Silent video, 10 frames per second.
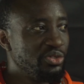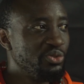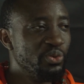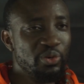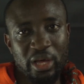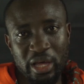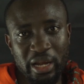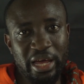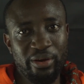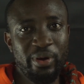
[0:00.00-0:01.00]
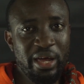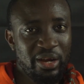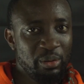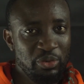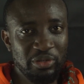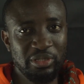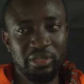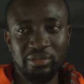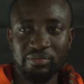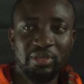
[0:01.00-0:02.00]
So like right now I'm
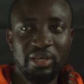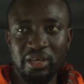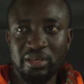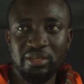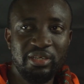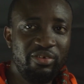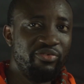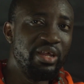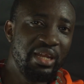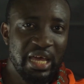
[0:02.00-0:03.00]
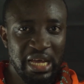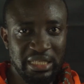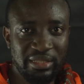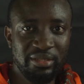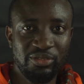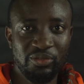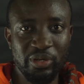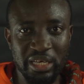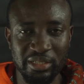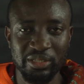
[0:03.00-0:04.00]
using different lighting, so
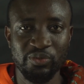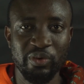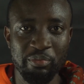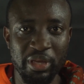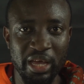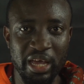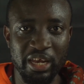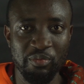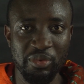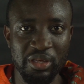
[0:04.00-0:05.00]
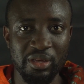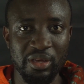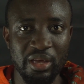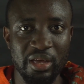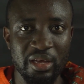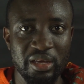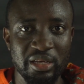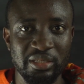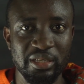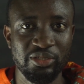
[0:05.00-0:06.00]
there's this one behind me,
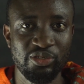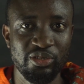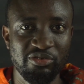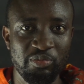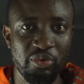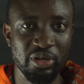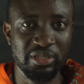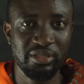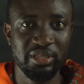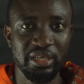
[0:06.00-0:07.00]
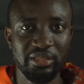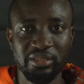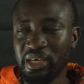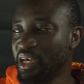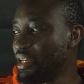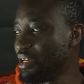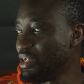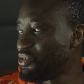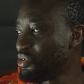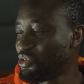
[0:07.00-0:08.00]
it's a softbox kit, and
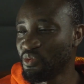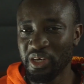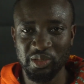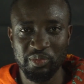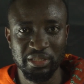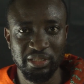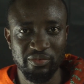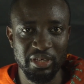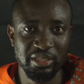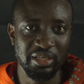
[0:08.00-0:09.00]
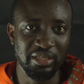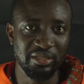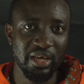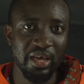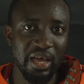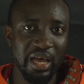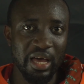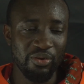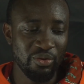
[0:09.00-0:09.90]
it's not so expensive. These things are